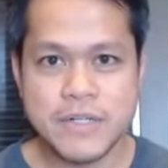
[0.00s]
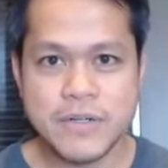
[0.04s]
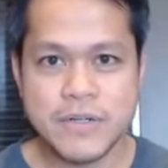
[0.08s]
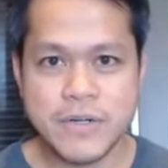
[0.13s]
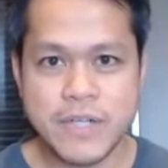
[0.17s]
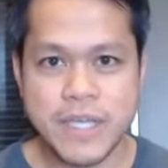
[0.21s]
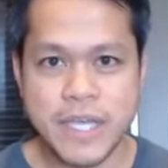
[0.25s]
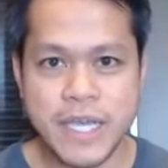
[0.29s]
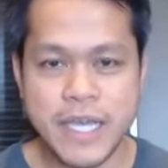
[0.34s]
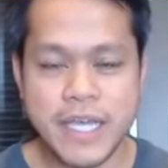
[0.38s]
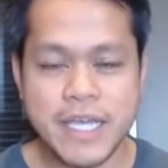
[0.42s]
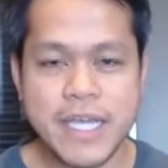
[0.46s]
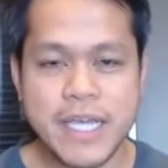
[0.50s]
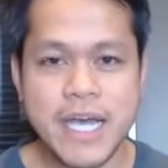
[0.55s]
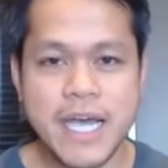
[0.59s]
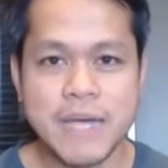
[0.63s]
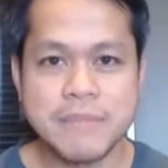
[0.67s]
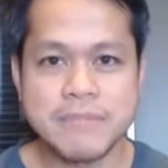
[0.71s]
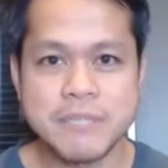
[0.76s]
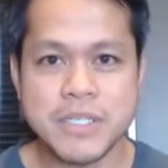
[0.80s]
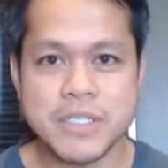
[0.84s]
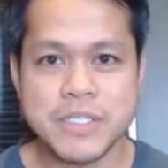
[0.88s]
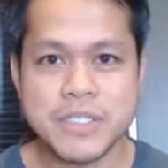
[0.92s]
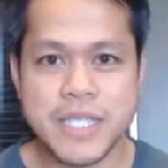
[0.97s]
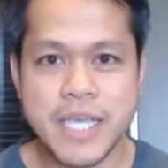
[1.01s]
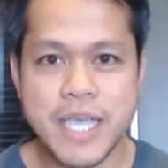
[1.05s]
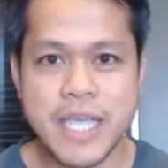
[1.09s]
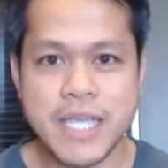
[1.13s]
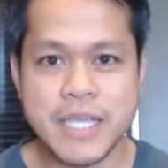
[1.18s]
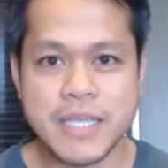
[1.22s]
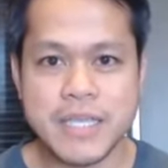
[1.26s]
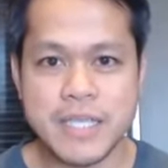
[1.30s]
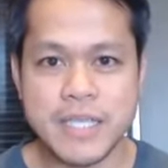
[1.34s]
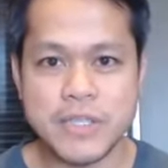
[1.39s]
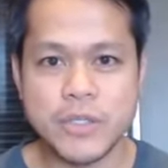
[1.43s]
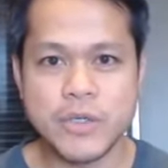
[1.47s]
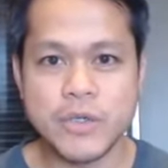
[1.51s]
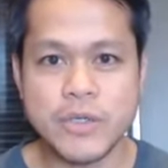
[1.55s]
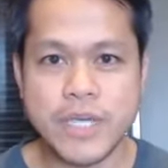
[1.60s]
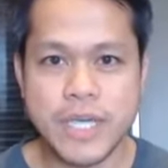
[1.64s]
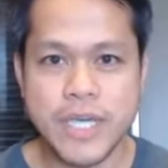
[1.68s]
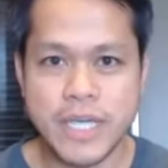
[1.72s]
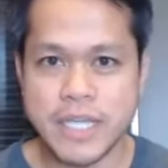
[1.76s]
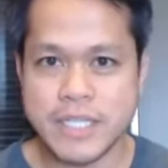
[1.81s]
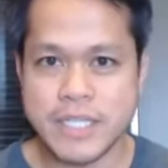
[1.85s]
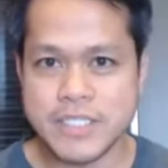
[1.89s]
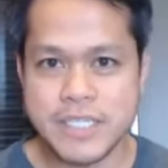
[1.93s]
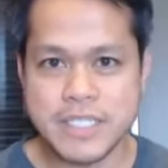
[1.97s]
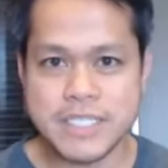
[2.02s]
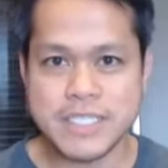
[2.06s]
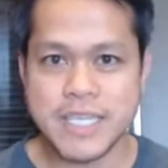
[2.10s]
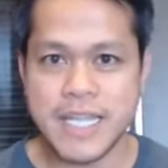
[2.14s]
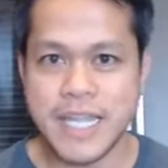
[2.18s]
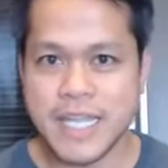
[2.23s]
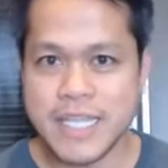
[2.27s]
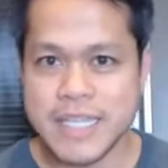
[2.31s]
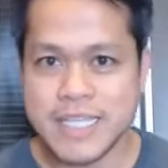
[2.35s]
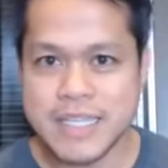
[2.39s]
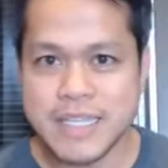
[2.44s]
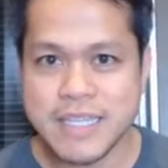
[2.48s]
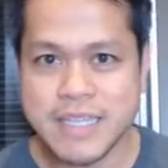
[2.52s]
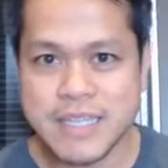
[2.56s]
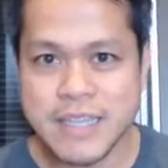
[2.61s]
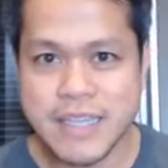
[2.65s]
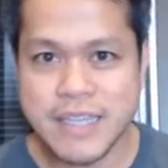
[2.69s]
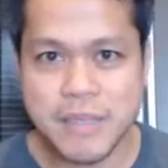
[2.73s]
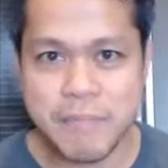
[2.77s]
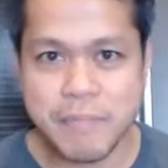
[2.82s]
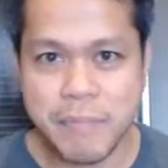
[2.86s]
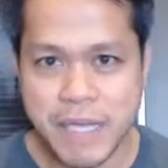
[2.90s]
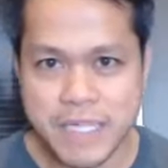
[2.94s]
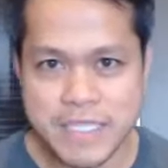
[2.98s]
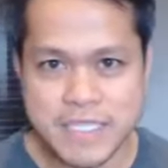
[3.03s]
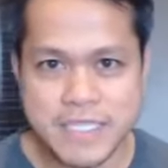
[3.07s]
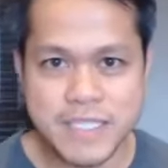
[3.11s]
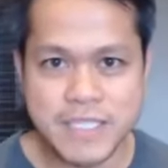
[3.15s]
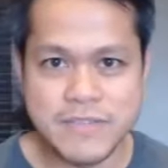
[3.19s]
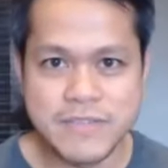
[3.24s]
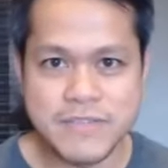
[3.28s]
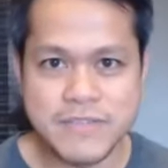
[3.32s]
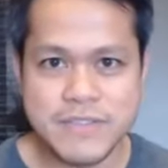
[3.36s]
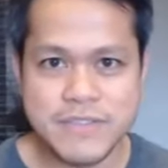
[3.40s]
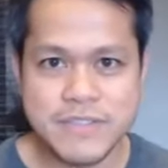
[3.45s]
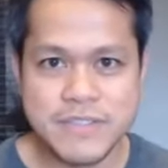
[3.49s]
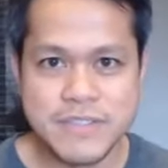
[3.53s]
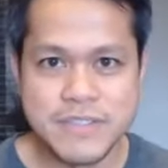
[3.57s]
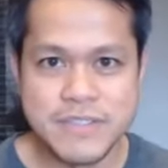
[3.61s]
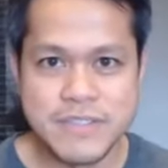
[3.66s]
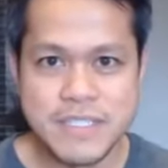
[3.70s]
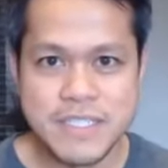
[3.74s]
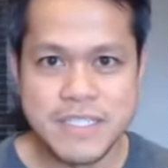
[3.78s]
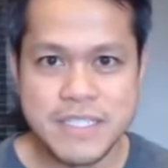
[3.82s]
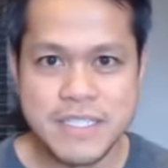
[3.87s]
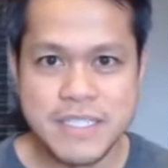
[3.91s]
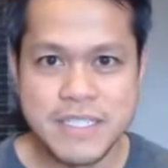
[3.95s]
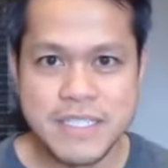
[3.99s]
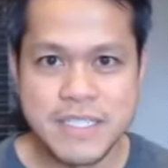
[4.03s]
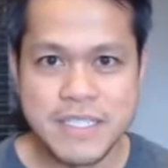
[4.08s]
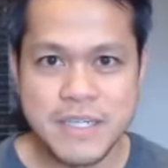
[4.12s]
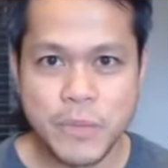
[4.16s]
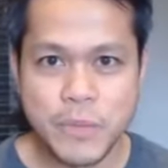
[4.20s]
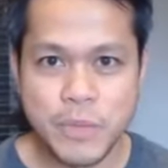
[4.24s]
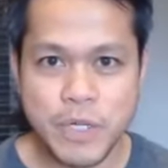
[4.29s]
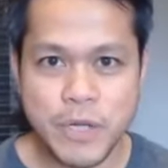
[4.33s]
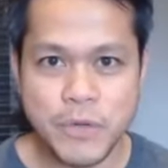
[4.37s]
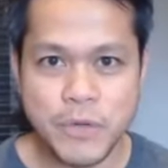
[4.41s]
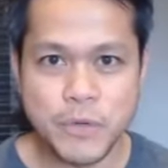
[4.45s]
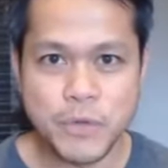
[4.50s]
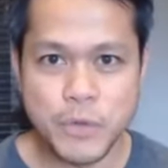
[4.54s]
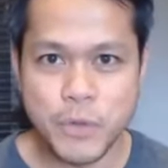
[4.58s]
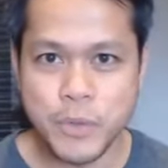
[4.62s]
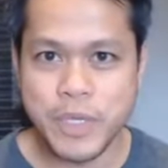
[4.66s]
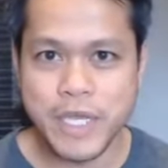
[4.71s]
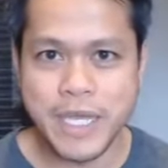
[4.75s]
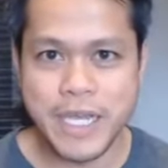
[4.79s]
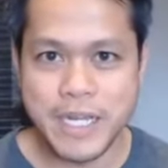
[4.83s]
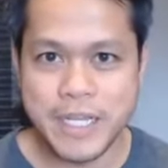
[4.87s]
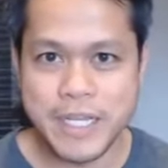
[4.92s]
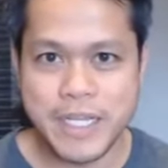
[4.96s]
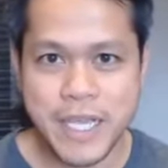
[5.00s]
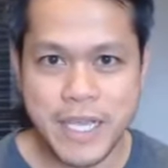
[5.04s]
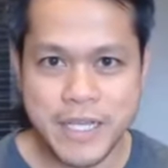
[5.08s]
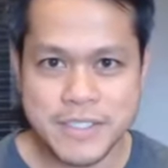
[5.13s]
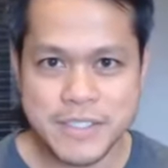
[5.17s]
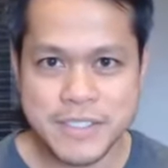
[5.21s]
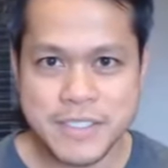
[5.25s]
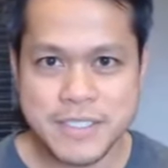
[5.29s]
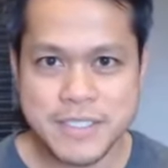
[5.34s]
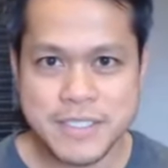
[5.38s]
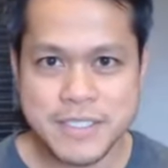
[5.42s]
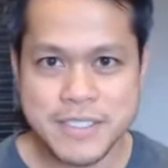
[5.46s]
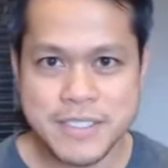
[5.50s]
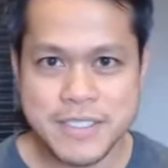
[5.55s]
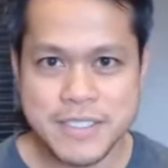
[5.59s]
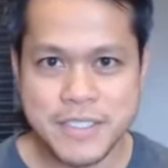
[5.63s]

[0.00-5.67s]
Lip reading: Okay, I'm just saying that you cannot just like think positive without doing anything else.